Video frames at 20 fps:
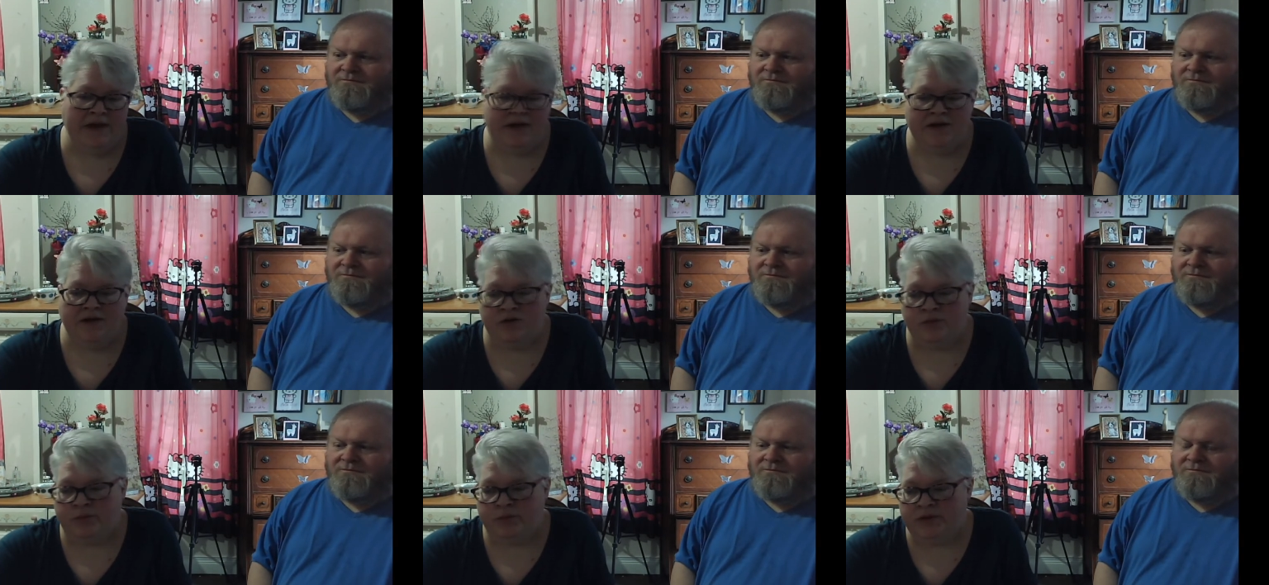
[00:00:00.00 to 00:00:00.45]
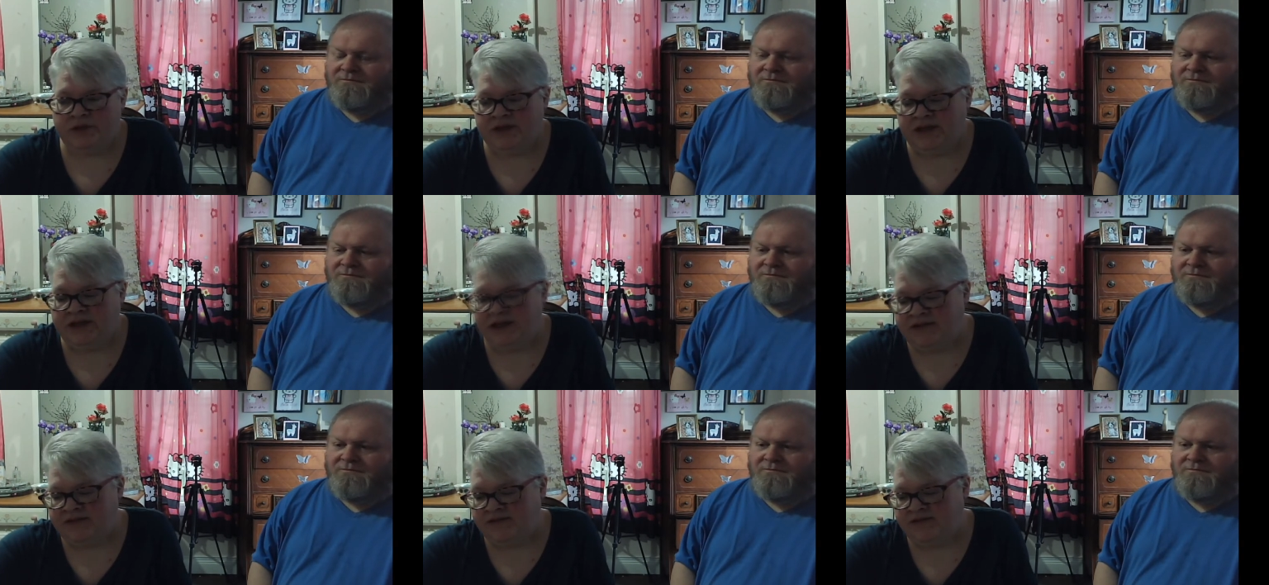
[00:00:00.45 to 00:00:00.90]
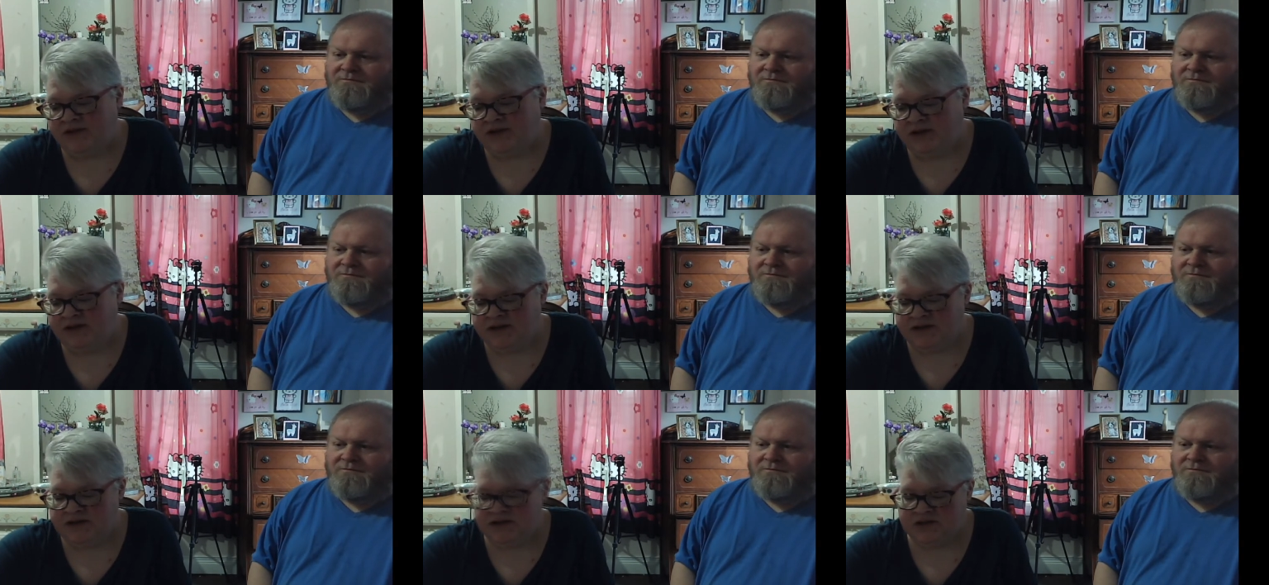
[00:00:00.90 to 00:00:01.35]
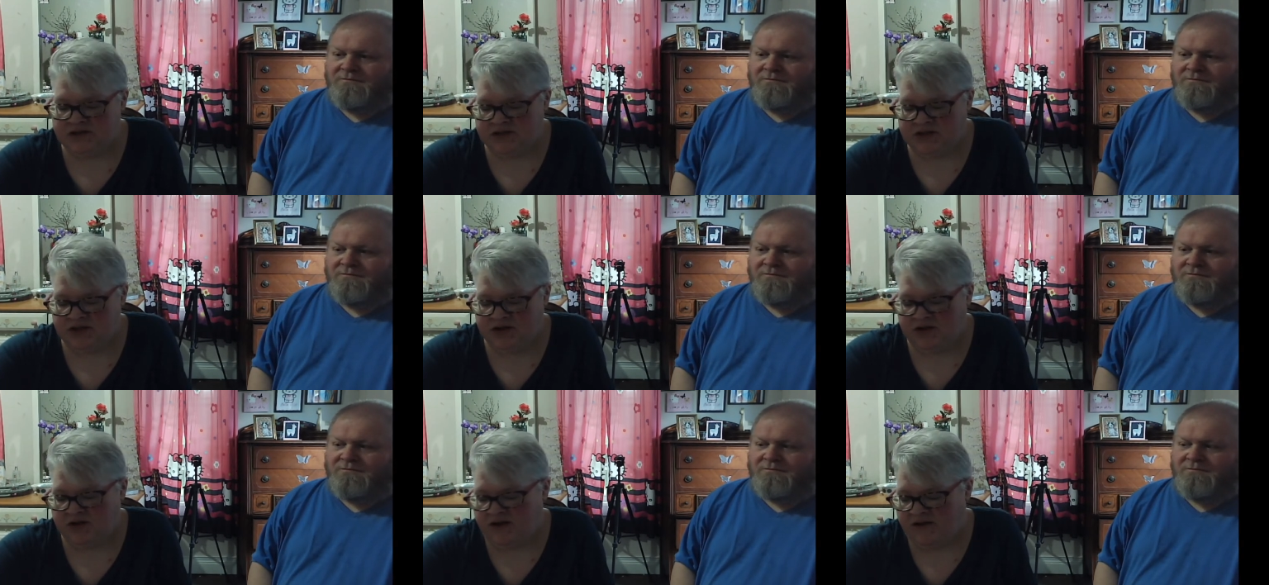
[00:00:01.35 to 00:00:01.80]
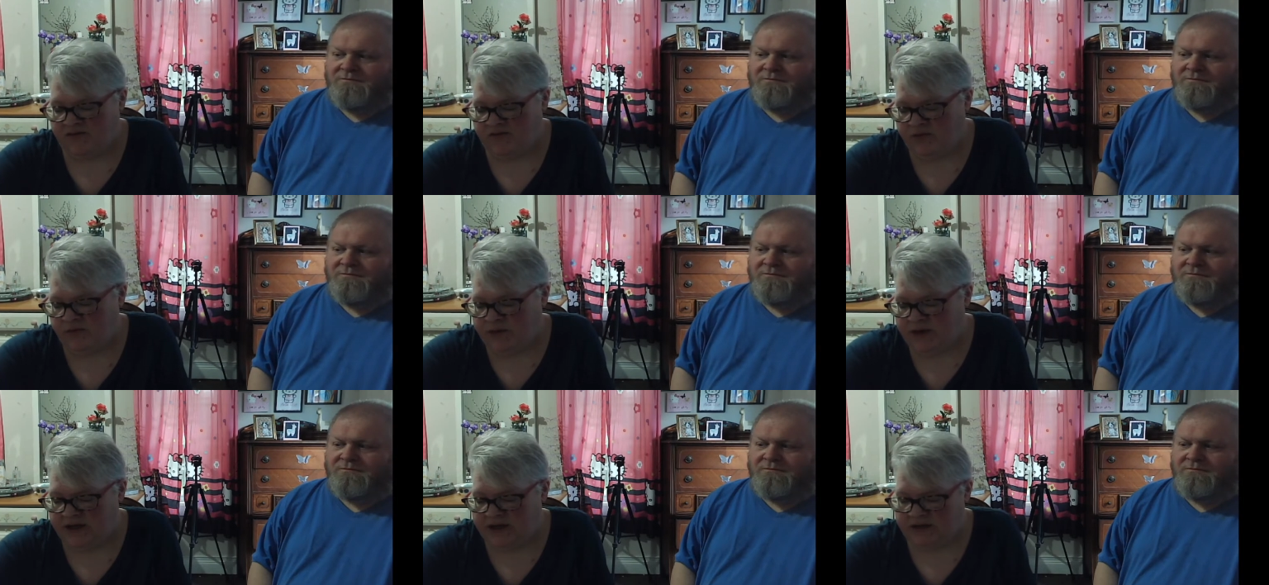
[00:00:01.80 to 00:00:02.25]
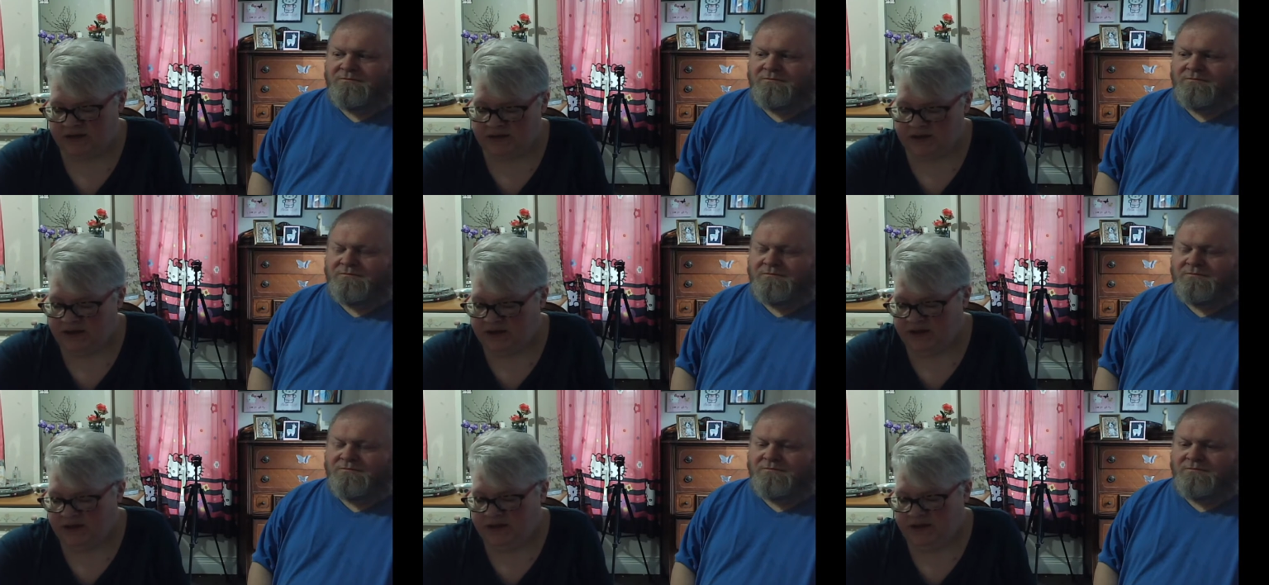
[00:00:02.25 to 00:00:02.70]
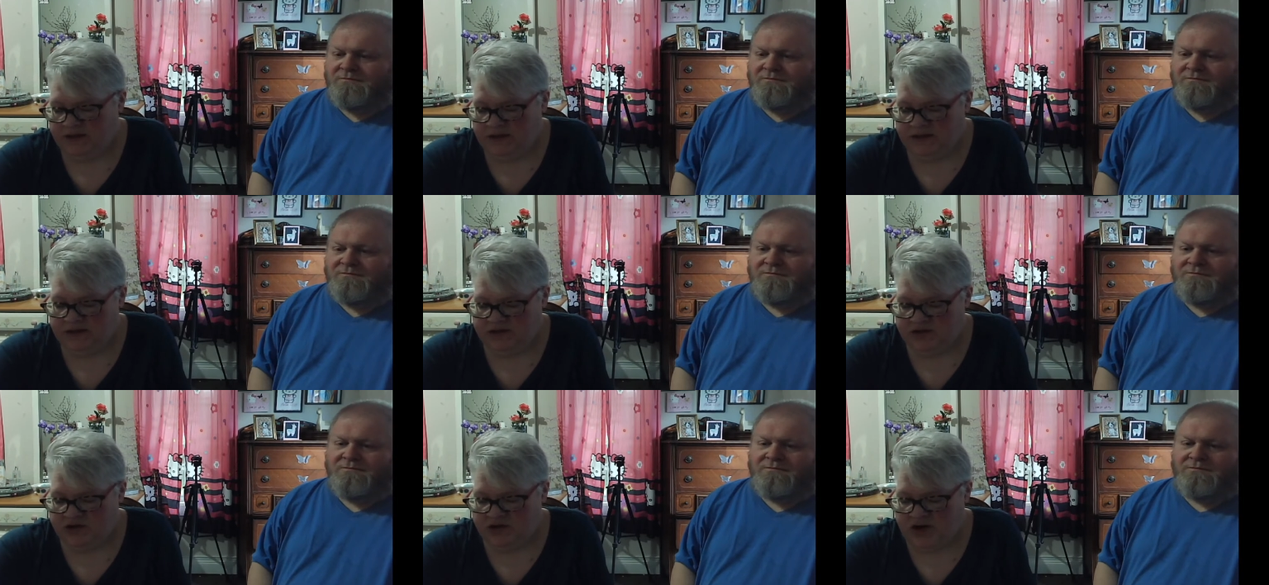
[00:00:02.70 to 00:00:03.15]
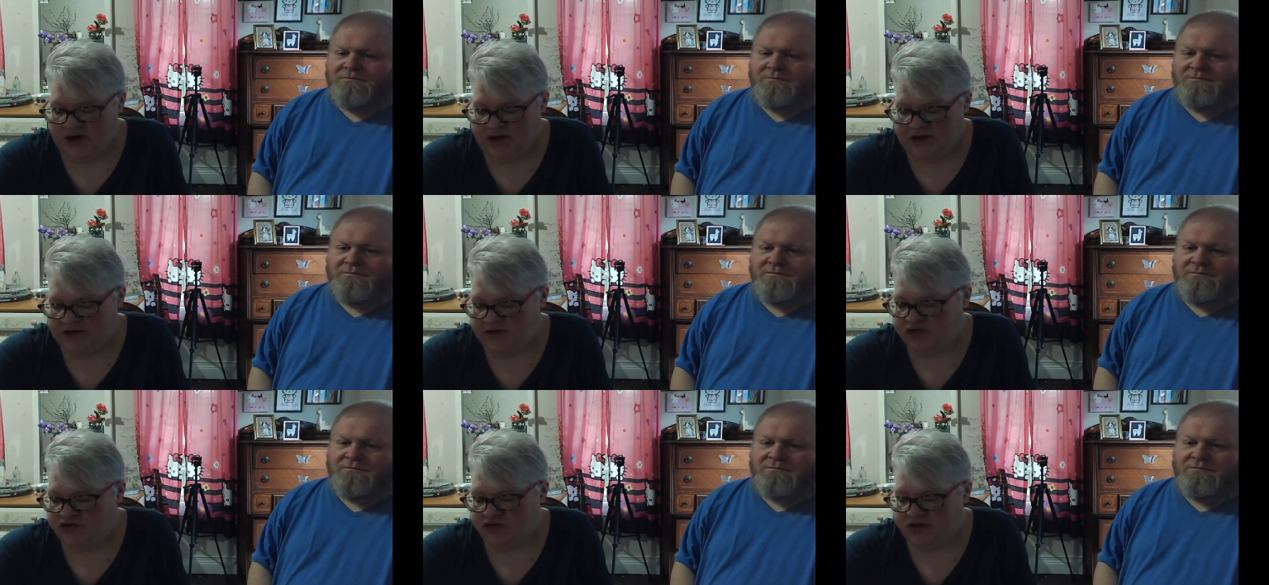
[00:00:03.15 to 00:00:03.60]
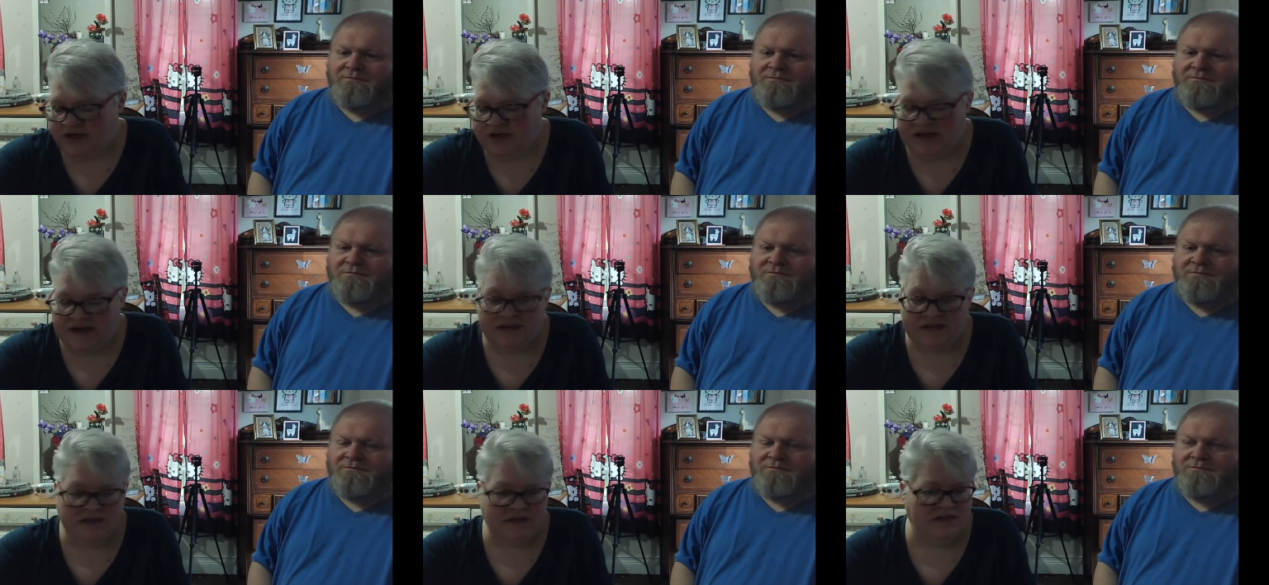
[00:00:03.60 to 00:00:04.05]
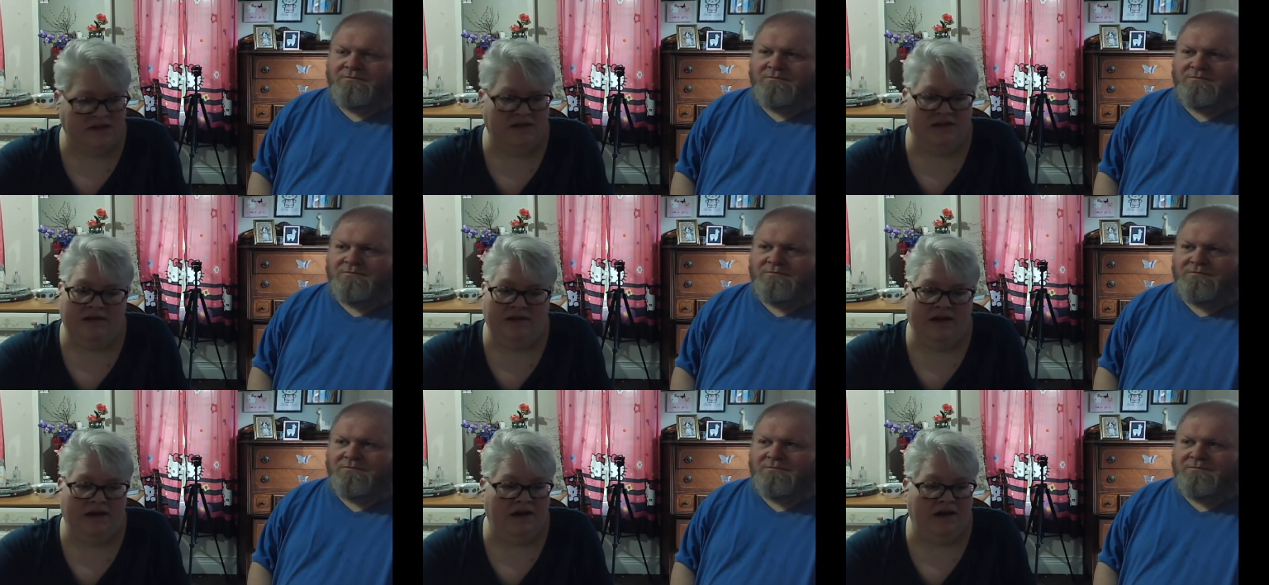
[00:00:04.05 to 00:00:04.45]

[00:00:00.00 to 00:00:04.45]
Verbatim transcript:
Speaker 1: they don't believe it, it's just the government trying to trick us.